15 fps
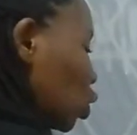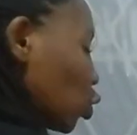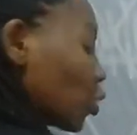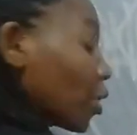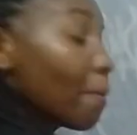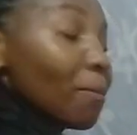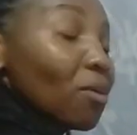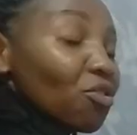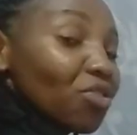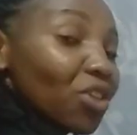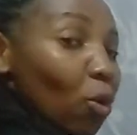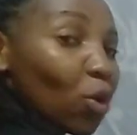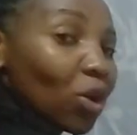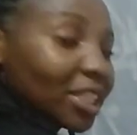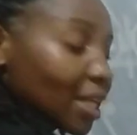to remove the
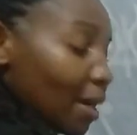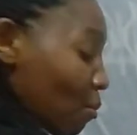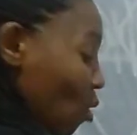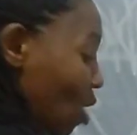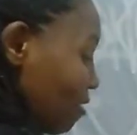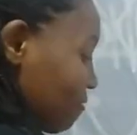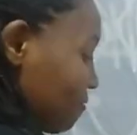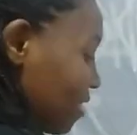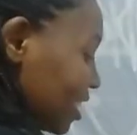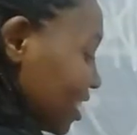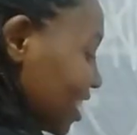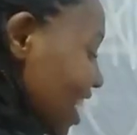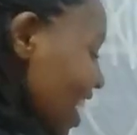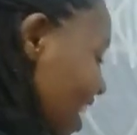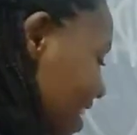water more
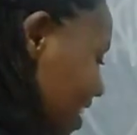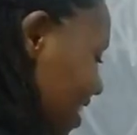faster